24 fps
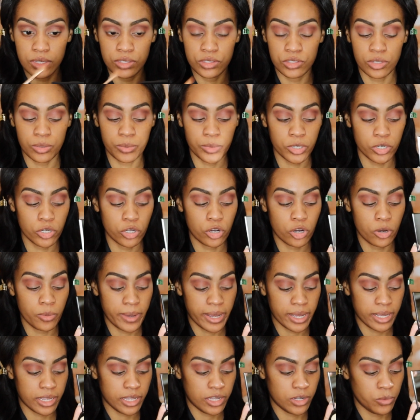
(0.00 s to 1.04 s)
So I'm going to go
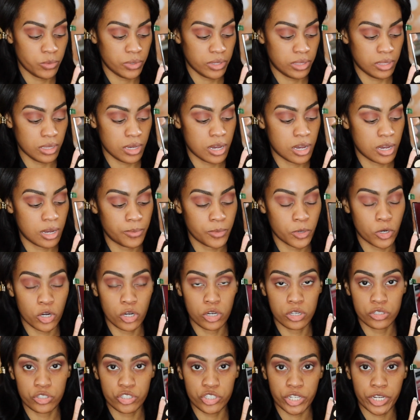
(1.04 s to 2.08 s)
back in with
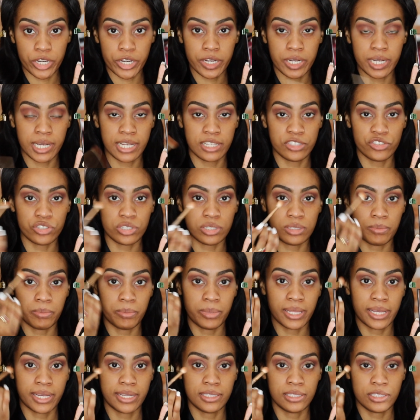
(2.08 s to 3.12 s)
Culture and just
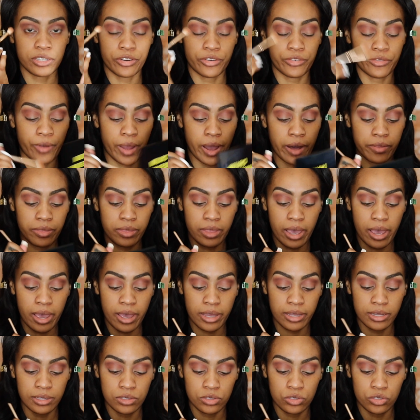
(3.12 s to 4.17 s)
blend around
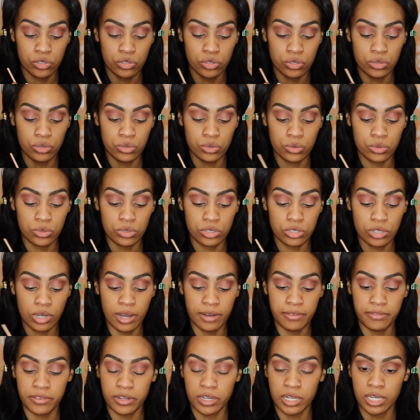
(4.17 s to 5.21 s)
that to
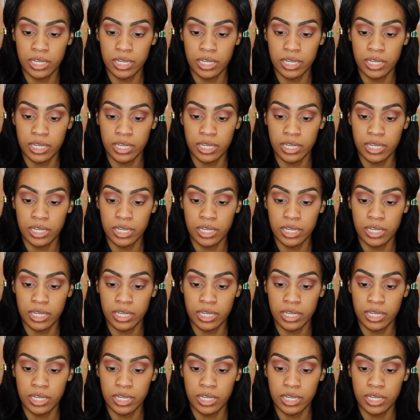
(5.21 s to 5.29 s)
soften